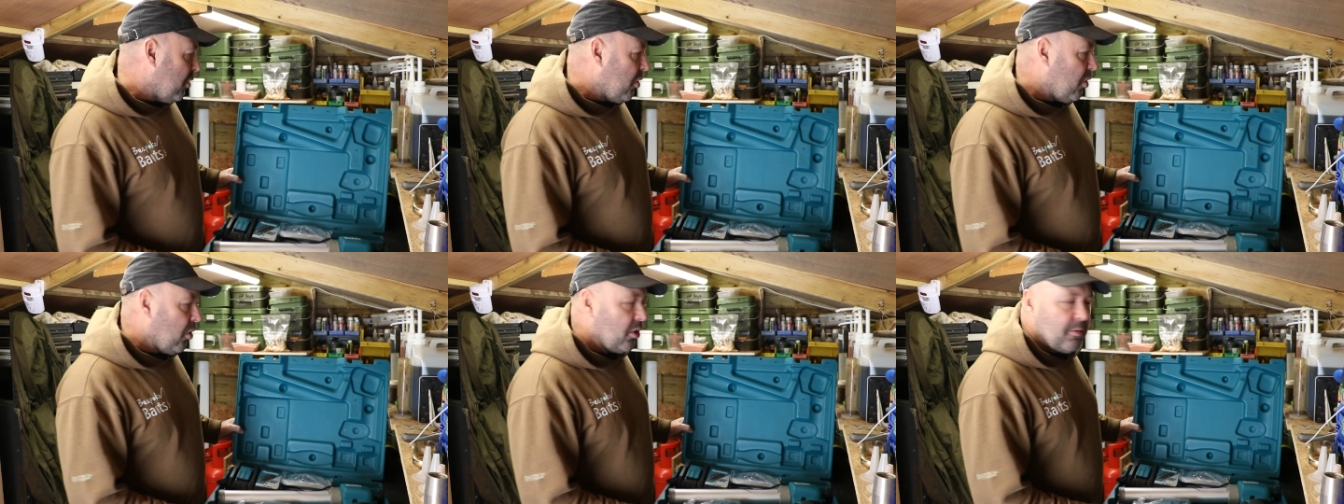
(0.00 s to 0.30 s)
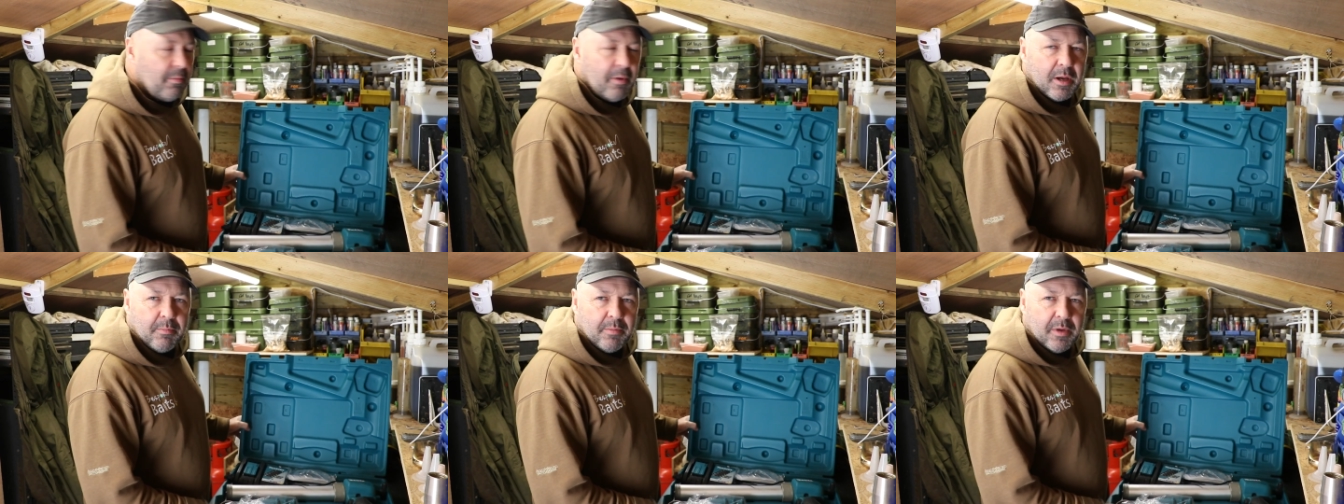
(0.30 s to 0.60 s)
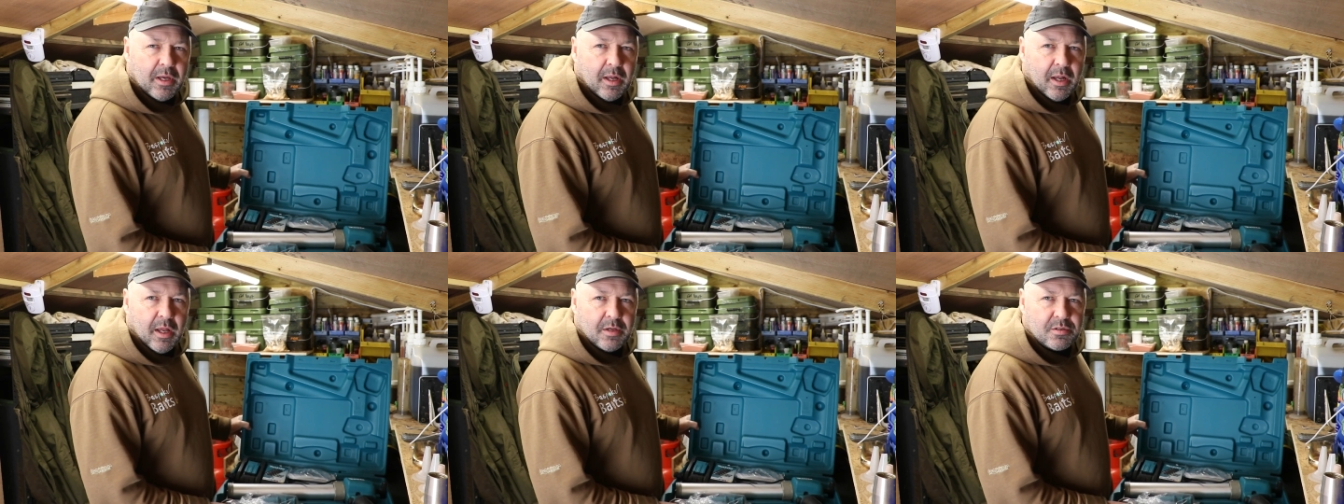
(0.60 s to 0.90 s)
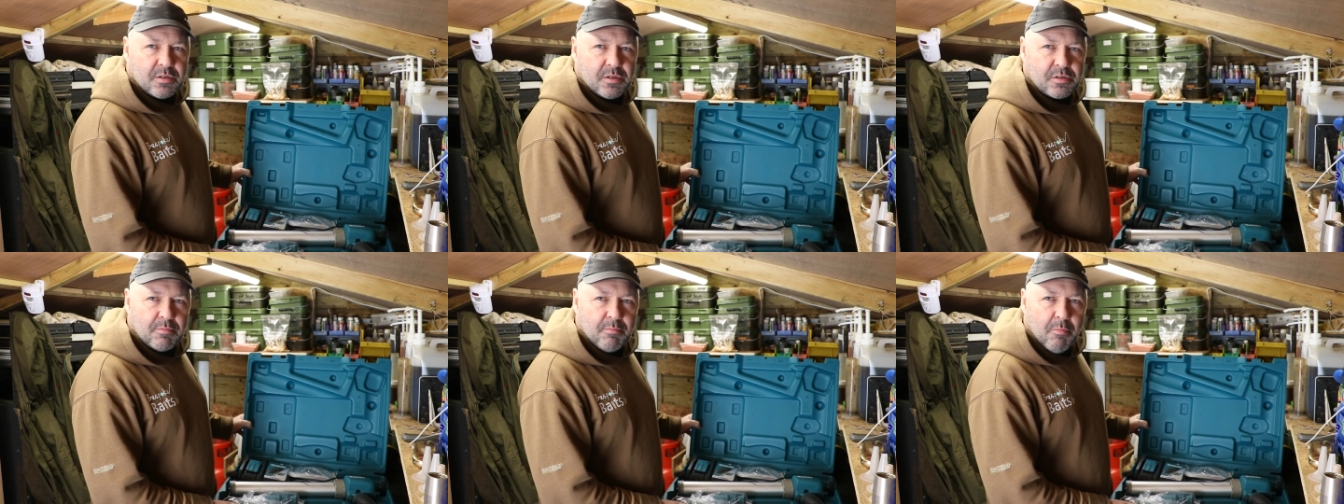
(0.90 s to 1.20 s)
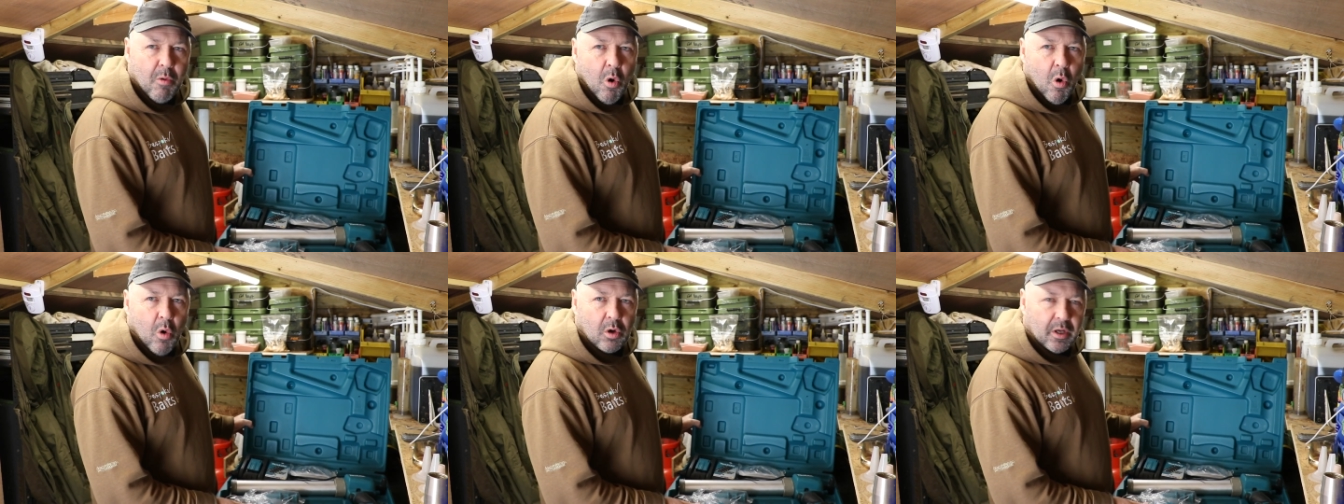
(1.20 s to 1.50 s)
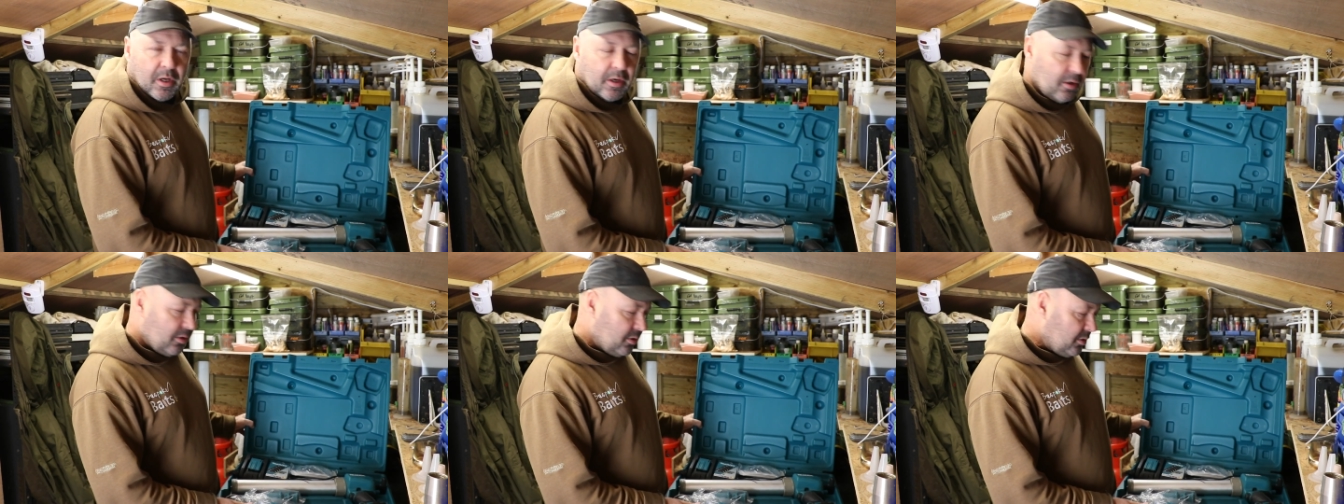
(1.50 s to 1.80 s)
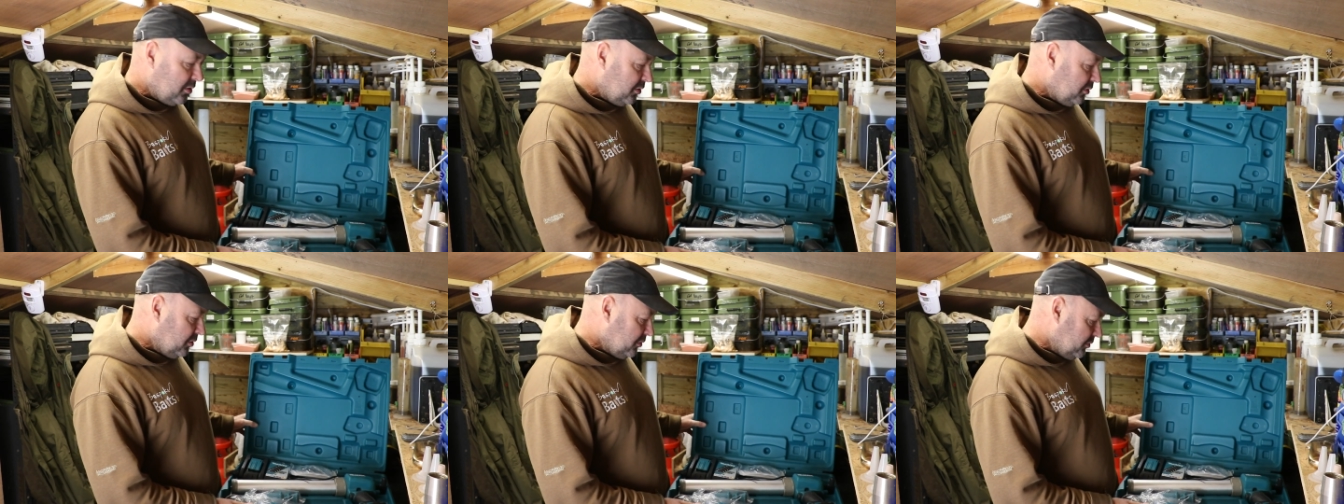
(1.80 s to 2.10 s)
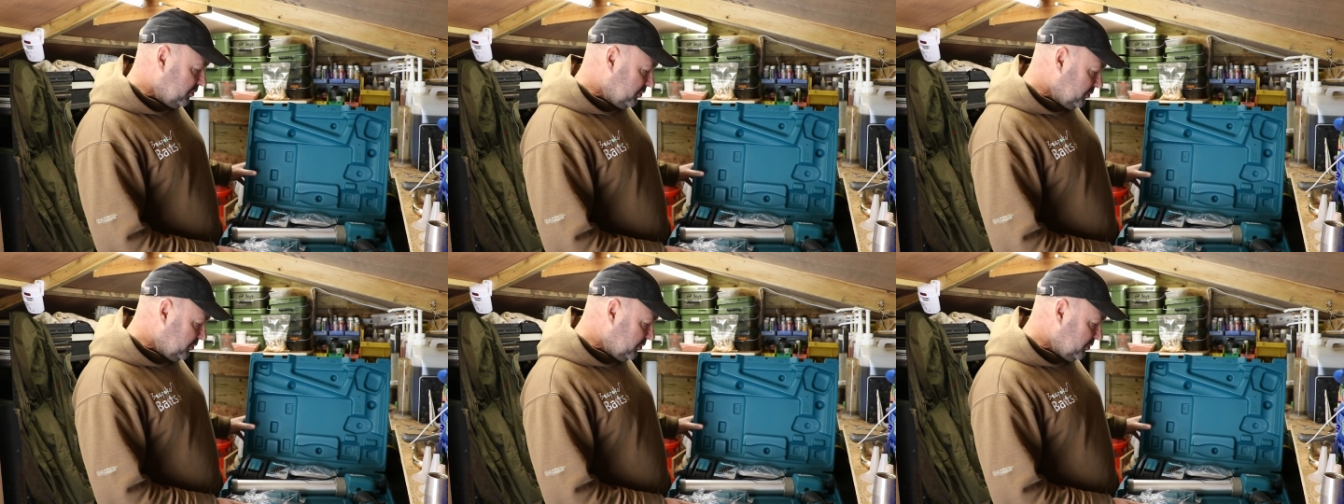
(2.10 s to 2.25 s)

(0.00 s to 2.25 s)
or they might be classed as a mortar gun.